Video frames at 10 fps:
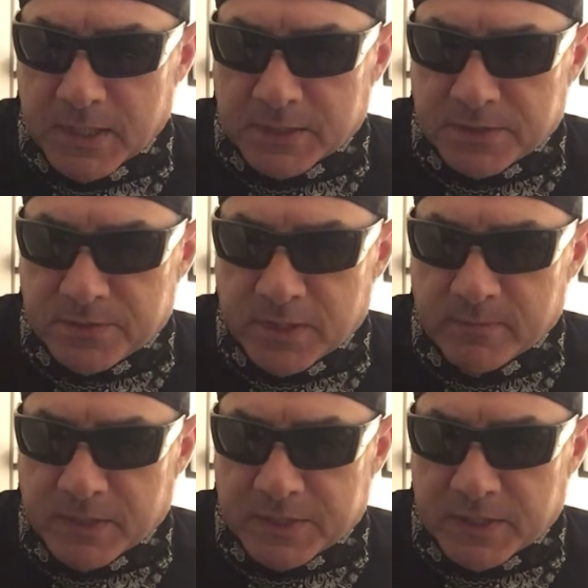
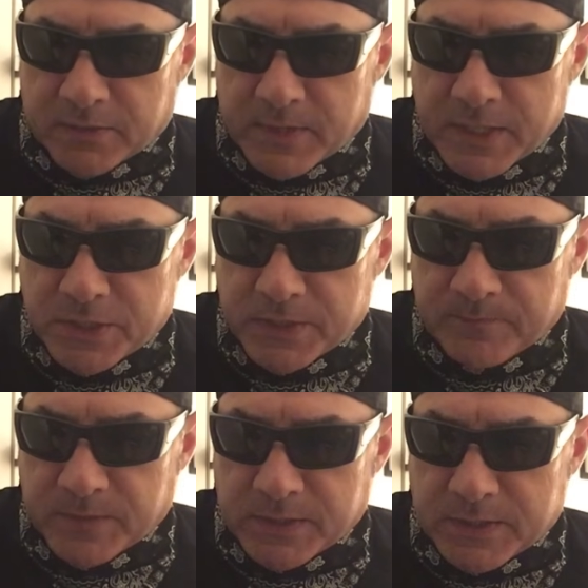extreme
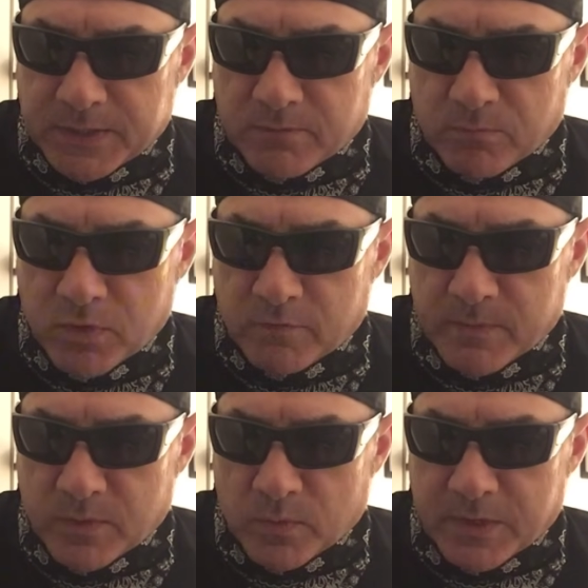acceleration, instant
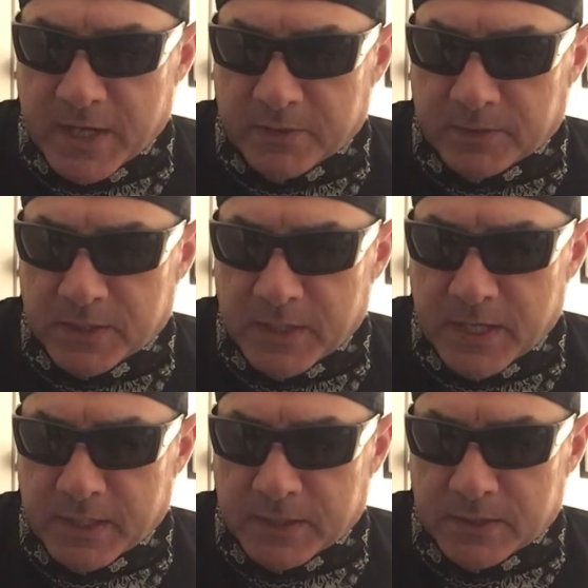movement without
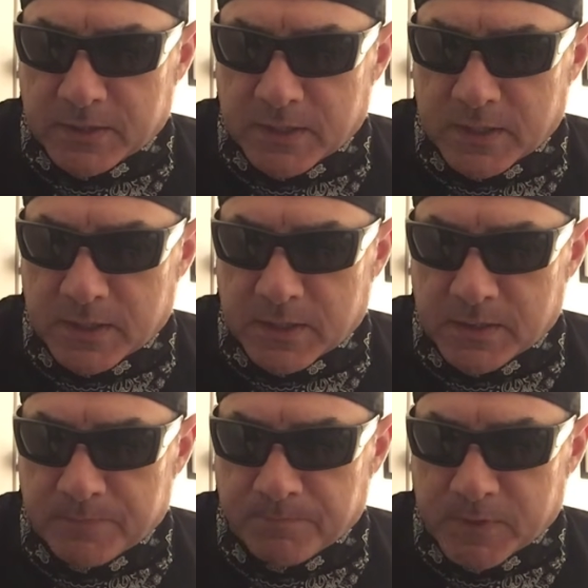kinetic
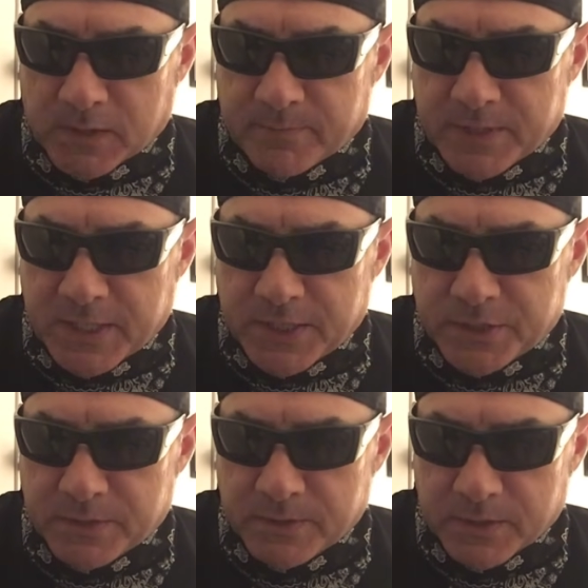
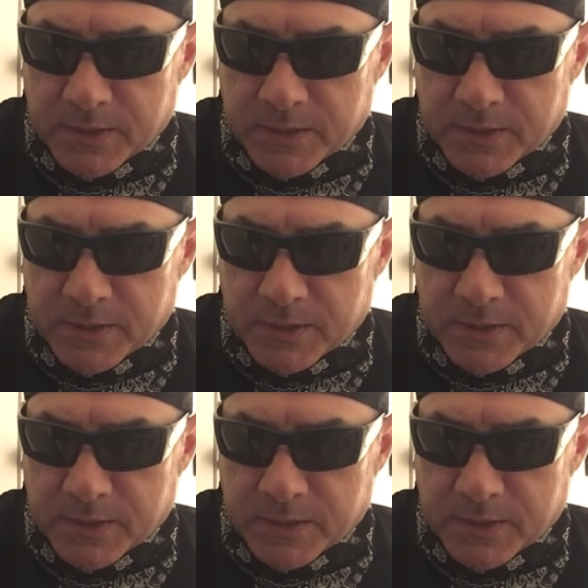limitation,